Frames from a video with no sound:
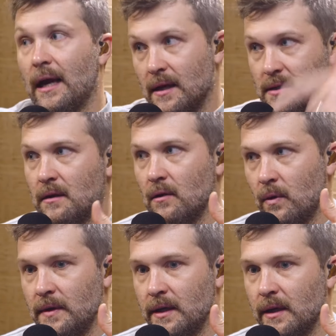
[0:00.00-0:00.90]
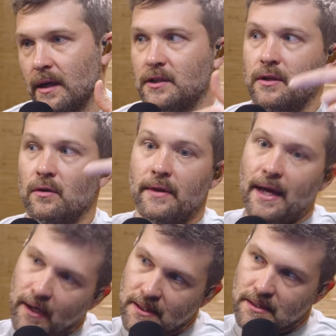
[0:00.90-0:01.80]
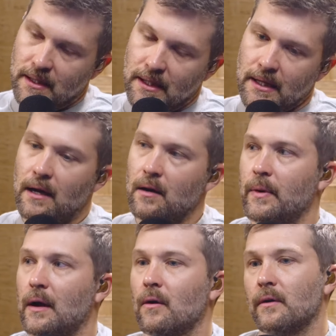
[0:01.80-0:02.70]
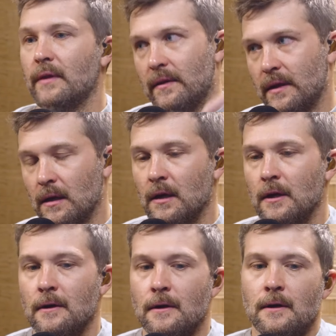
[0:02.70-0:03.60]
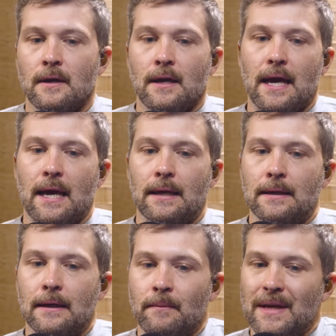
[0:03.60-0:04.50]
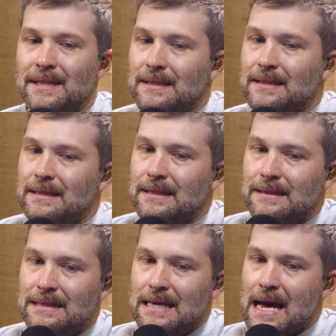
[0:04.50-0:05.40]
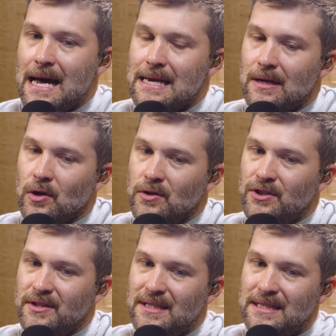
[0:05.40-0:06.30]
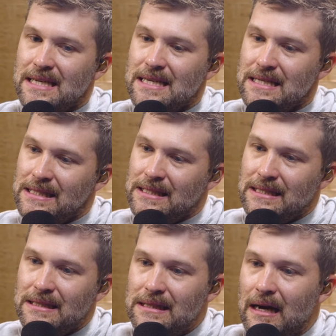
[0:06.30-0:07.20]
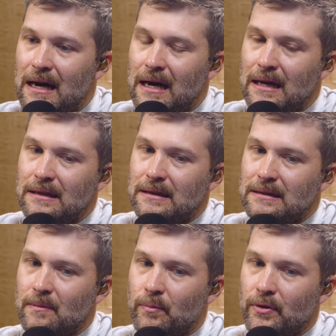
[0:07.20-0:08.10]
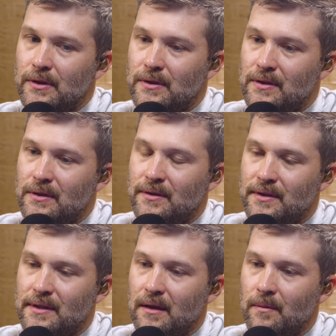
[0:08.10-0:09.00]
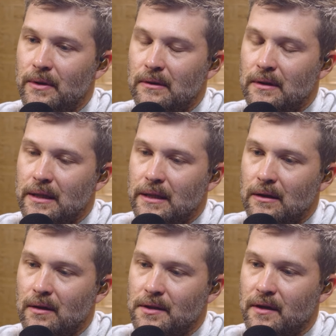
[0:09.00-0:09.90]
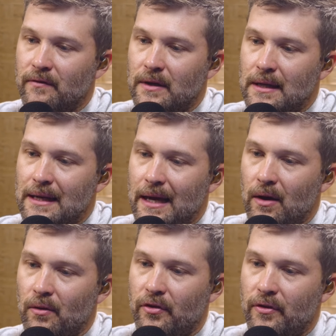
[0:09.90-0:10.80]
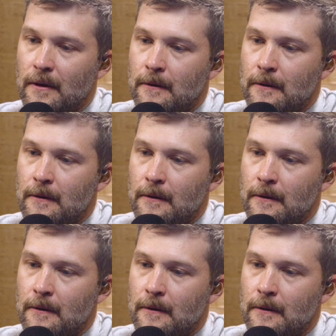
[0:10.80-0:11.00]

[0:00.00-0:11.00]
guy's going to win the election yes. or that guy's going to get out of power and yeah. that thing and um, it just did that urgency is not doesn't produce sustainability and longevity and mm-hmm. health